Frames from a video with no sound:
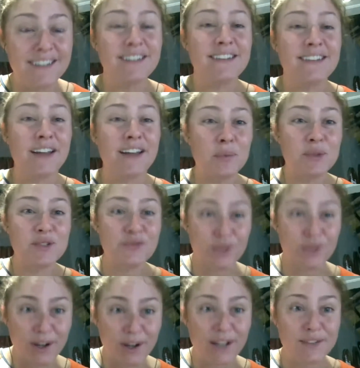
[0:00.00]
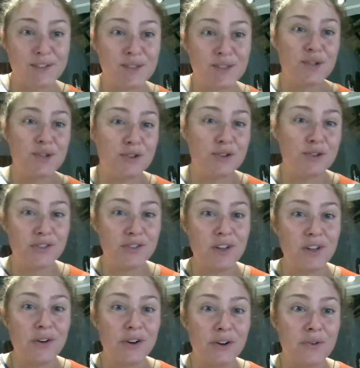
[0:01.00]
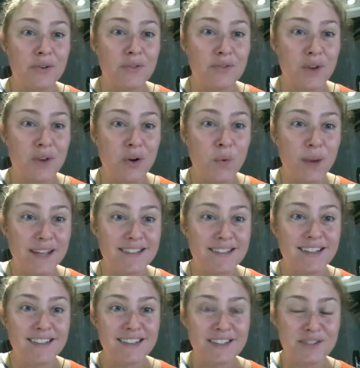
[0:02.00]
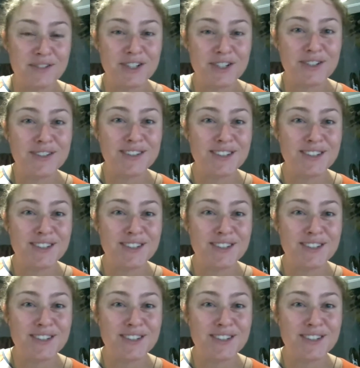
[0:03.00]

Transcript: it helps for us to reduce our own waste as individuals.